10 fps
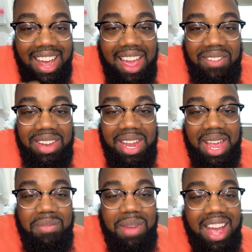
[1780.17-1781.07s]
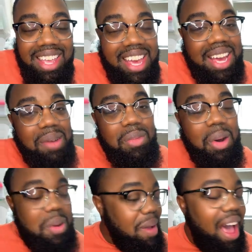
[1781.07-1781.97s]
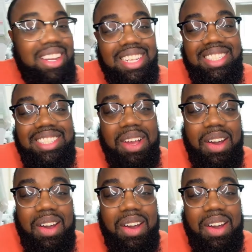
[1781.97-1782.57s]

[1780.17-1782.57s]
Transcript: I haven't named mine yet. Come on, Miles.